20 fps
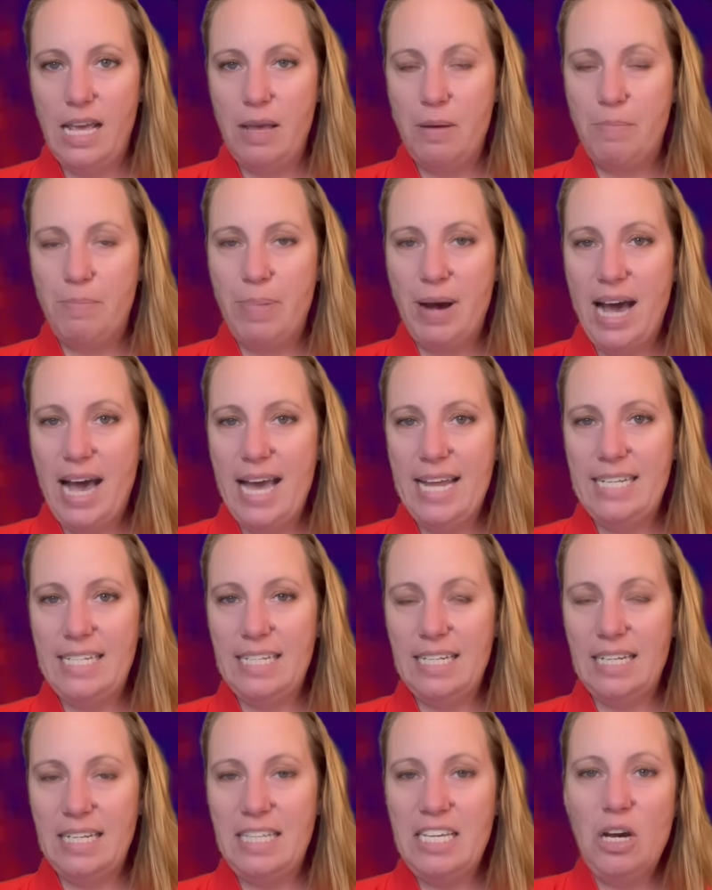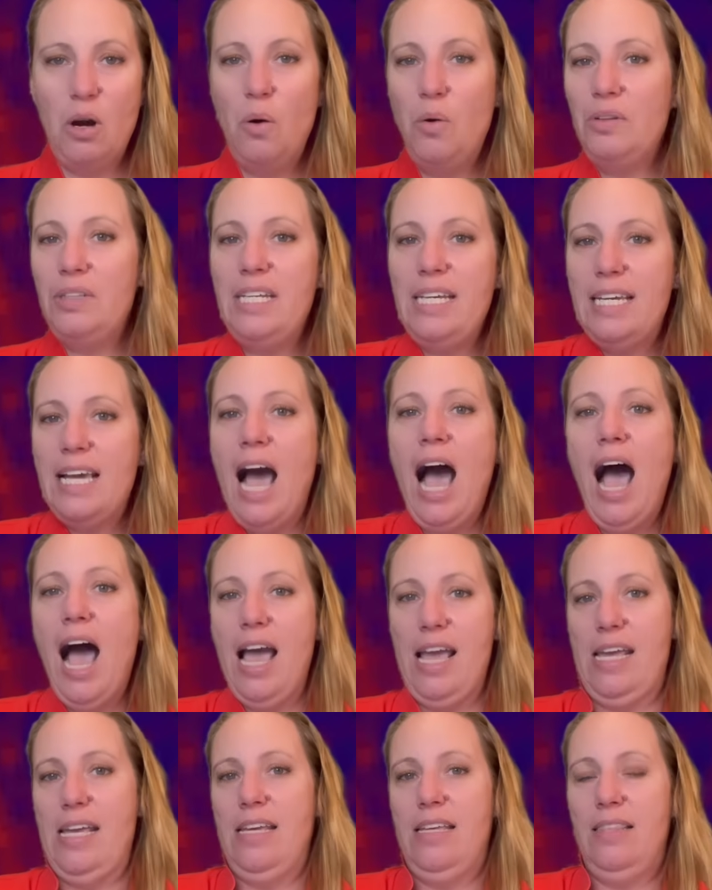But the only
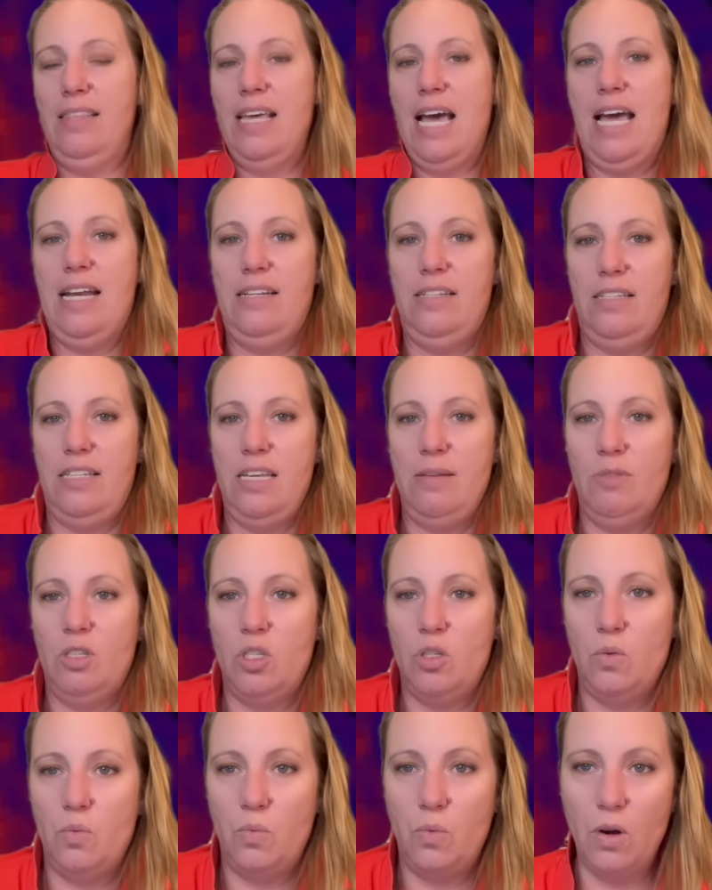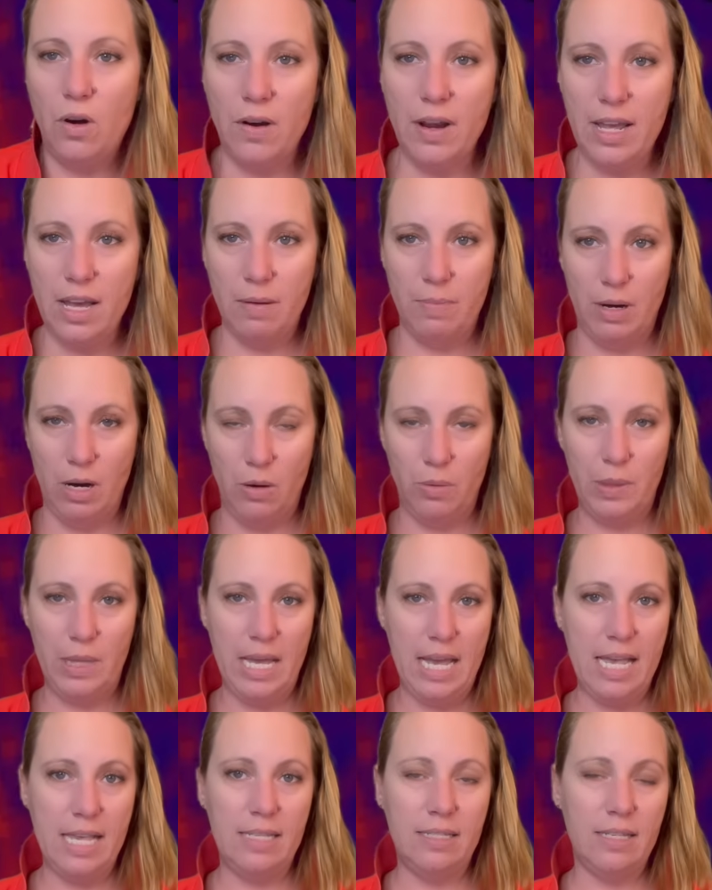guy that seems to worry about
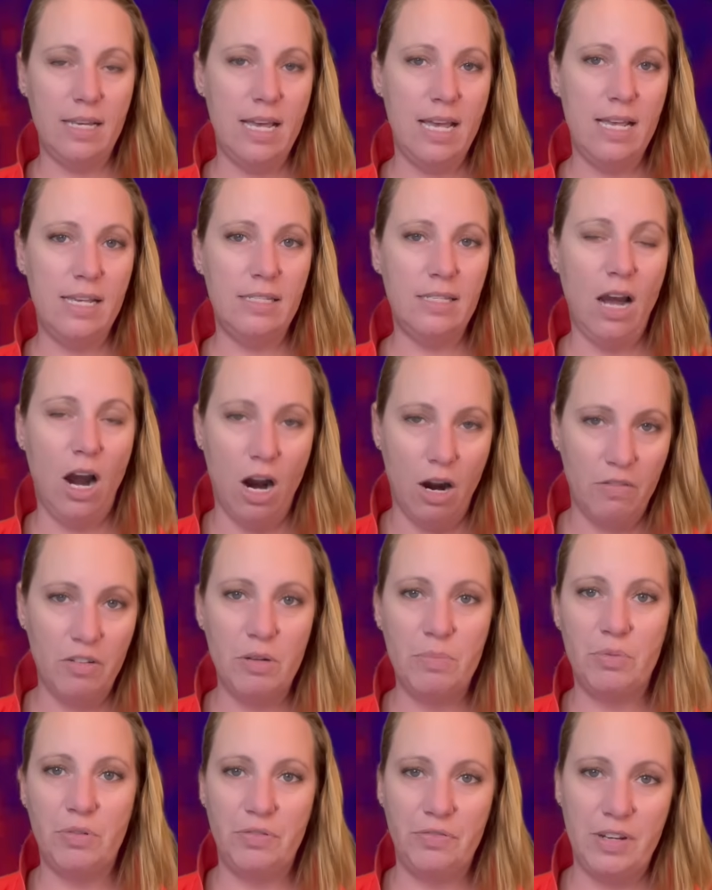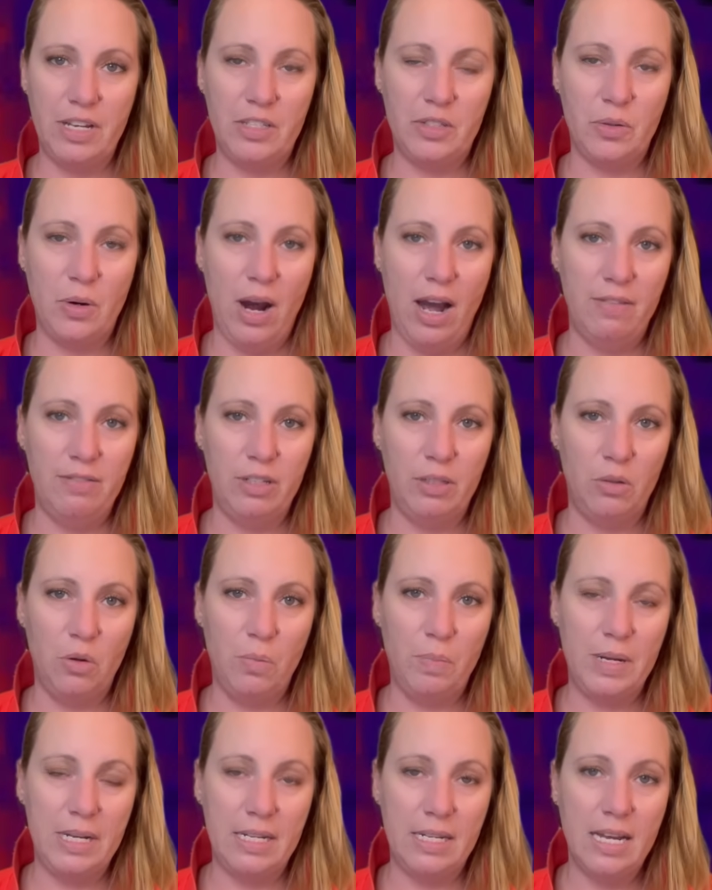this is Harvard professor Avi
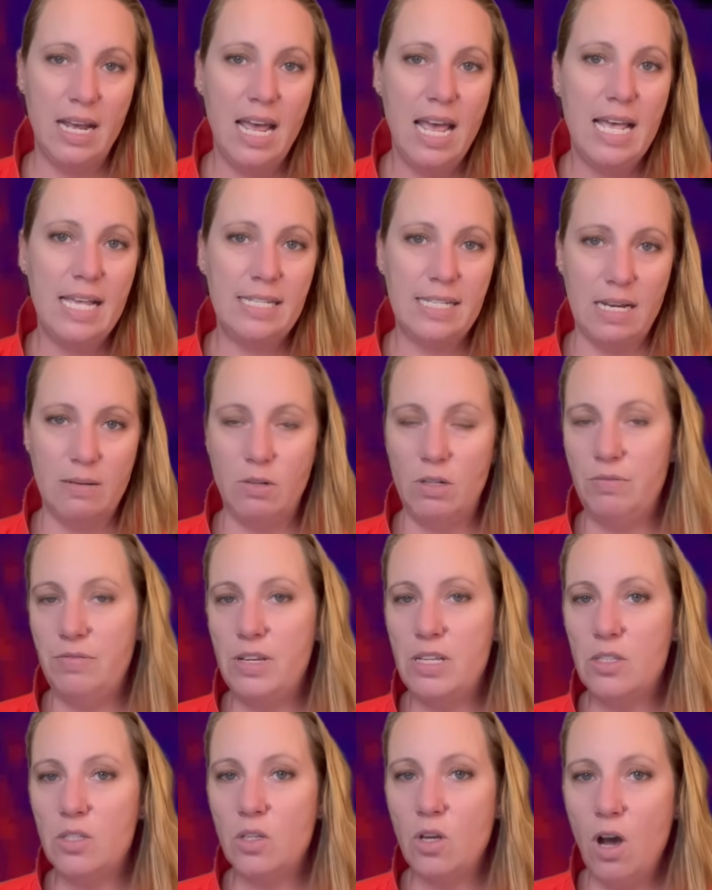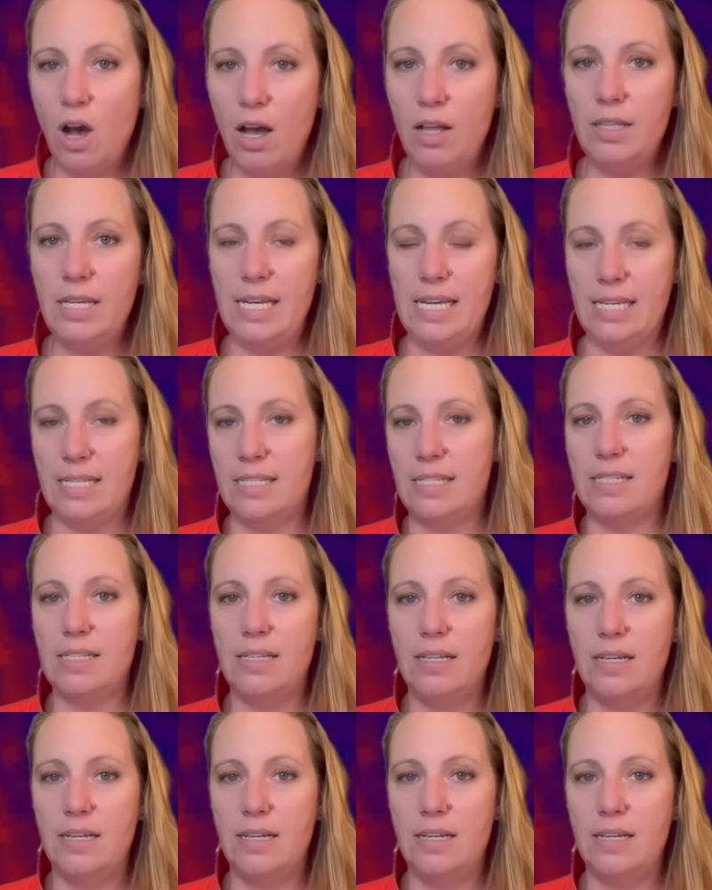Loeb and some of his colleagues.